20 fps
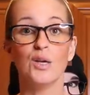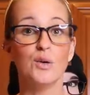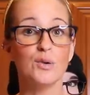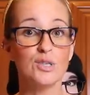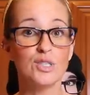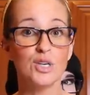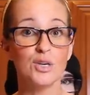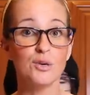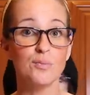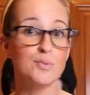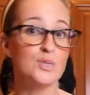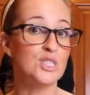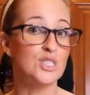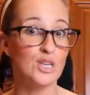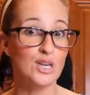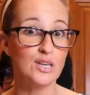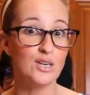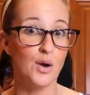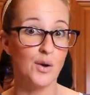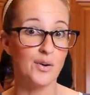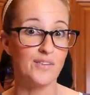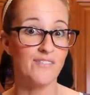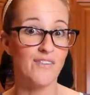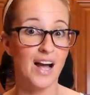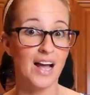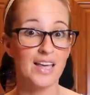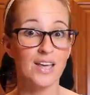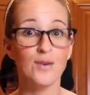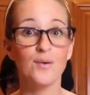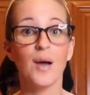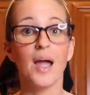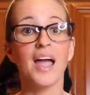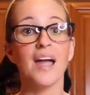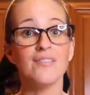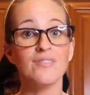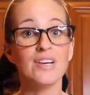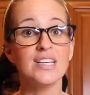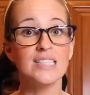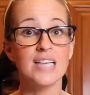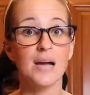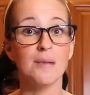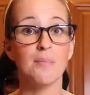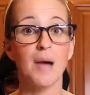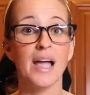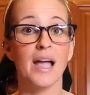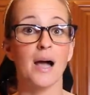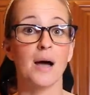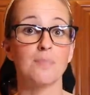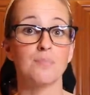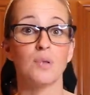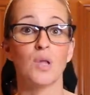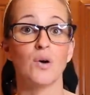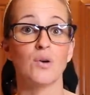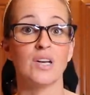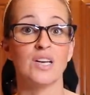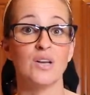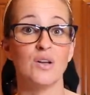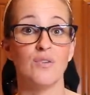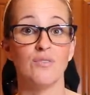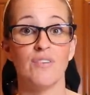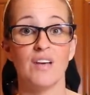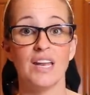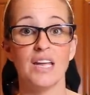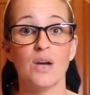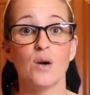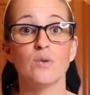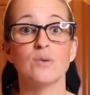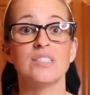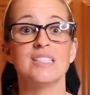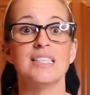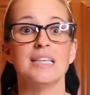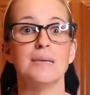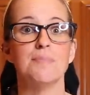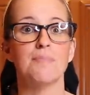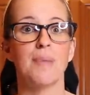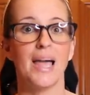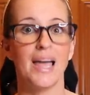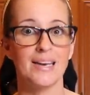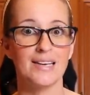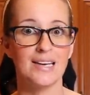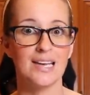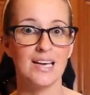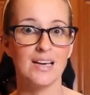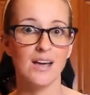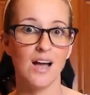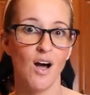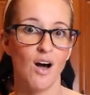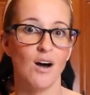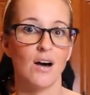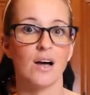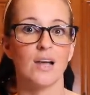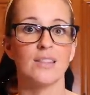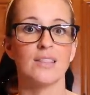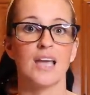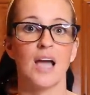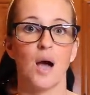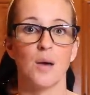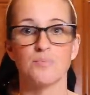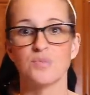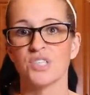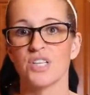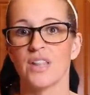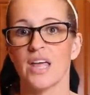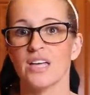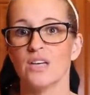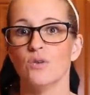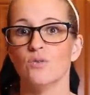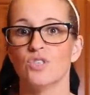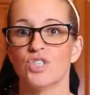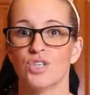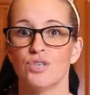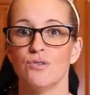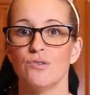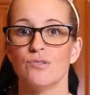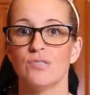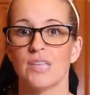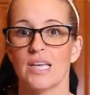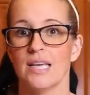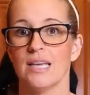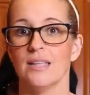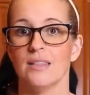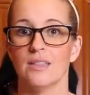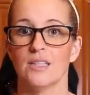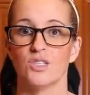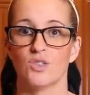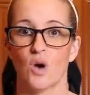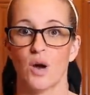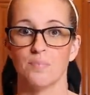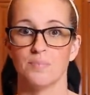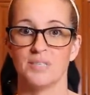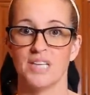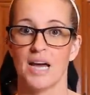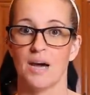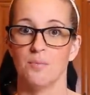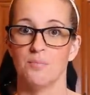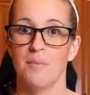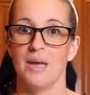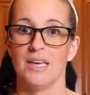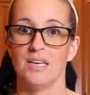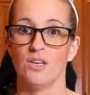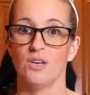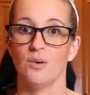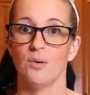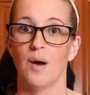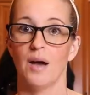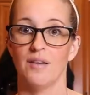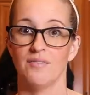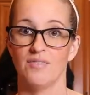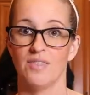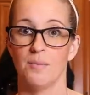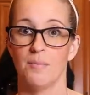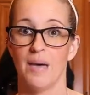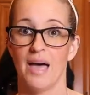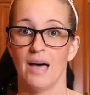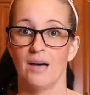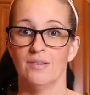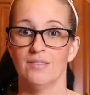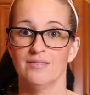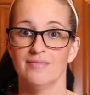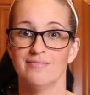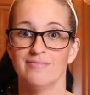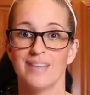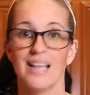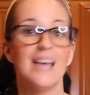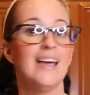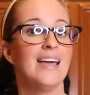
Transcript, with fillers: YouTube should notify you every time I upload a new video depending on the option that you choose in the drop down menu of the bell.